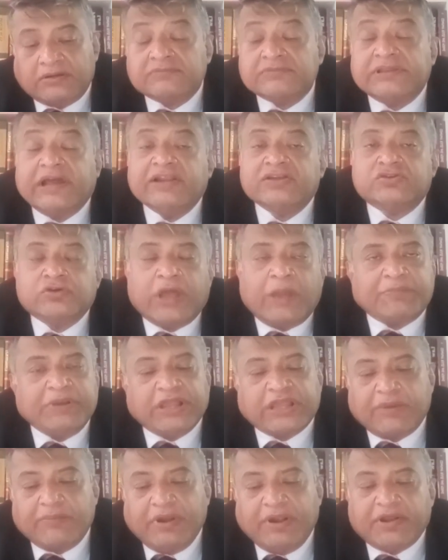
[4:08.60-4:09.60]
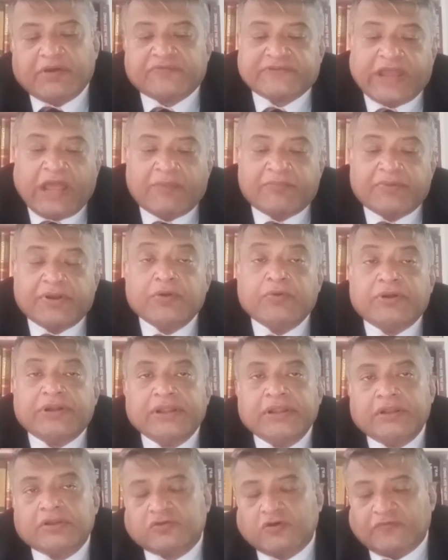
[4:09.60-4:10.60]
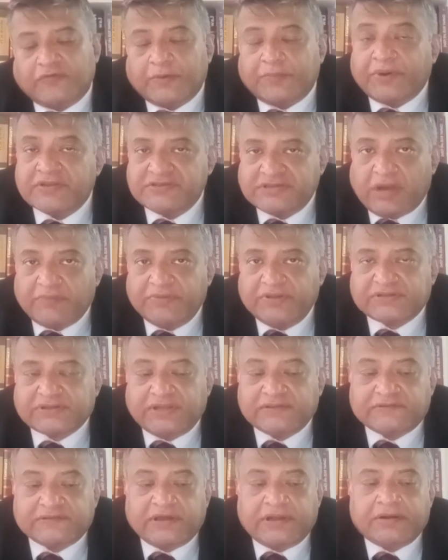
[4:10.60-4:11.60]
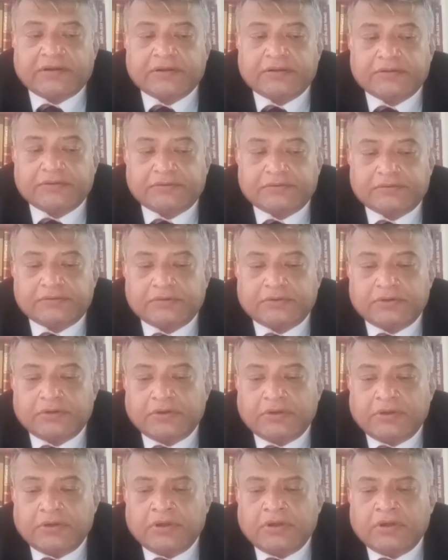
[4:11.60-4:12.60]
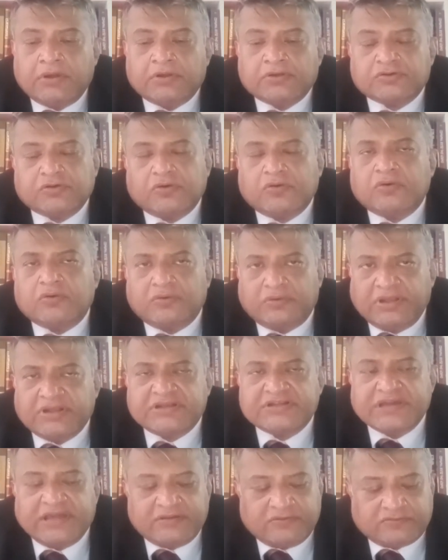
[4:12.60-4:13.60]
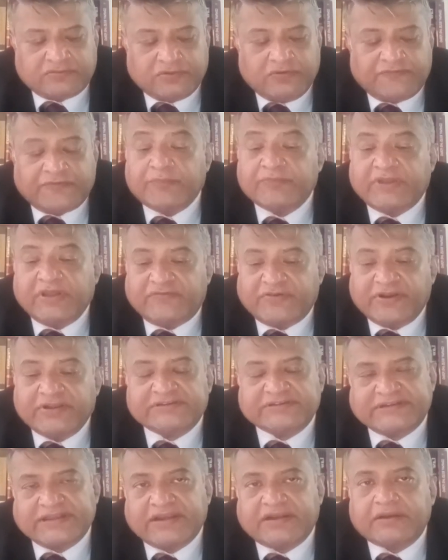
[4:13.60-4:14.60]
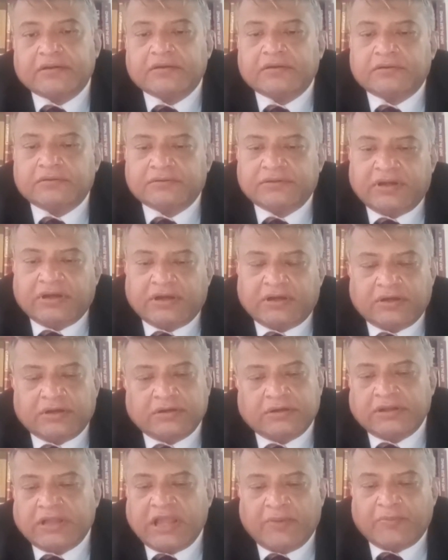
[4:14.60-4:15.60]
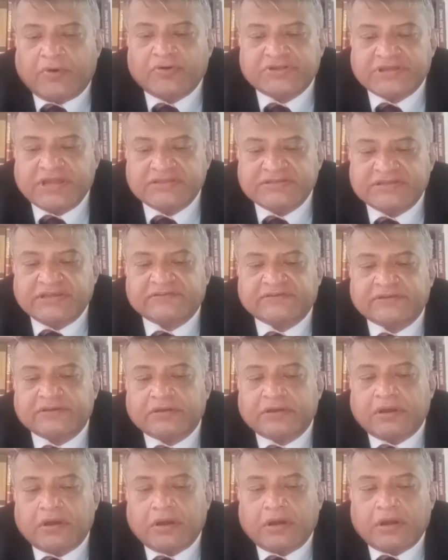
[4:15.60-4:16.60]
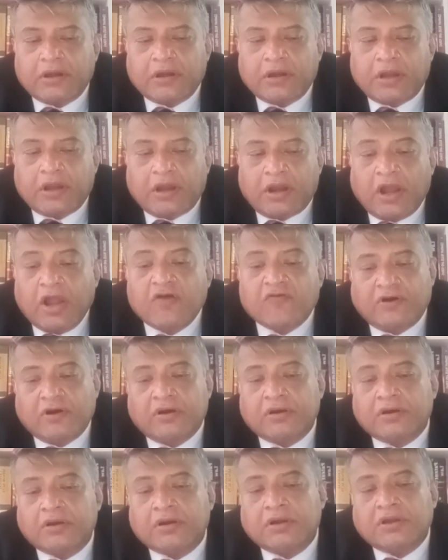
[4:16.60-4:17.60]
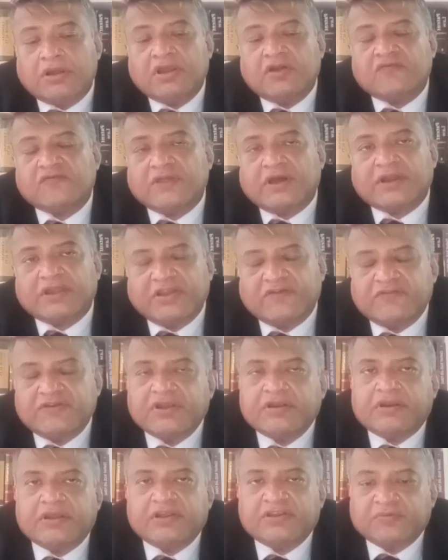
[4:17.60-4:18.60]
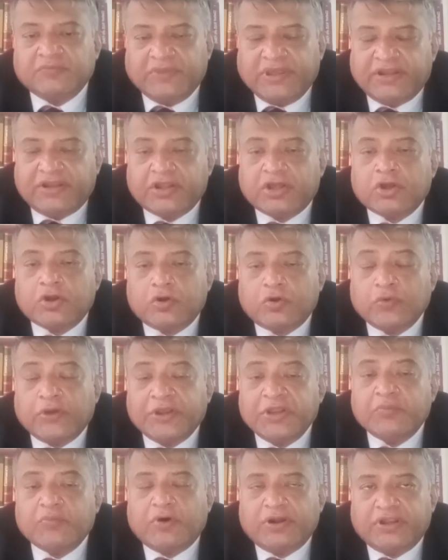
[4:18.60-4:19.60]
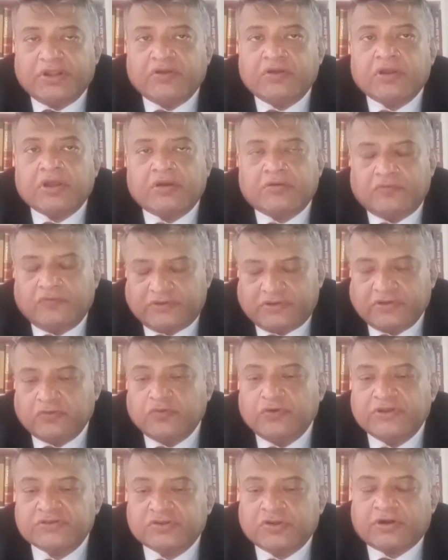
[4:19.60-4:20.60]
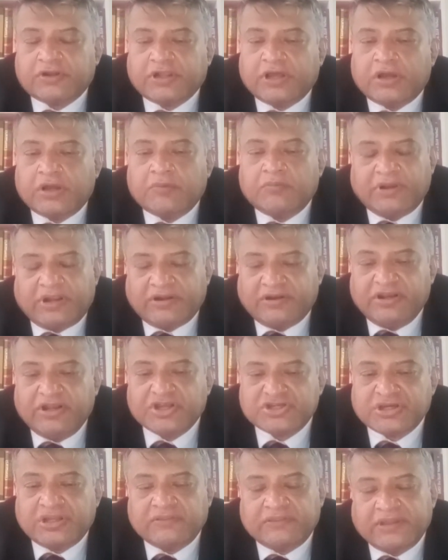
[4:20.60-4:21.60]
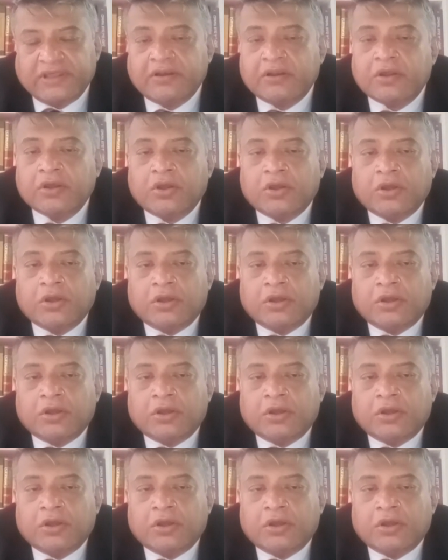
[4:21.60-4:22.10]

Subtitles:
There is no applicability of stamp duty, so for Punjab is concerned. So it changes. So from different state, the amount changes. However, if the gift deed is made to anybody who is not a blood relation, then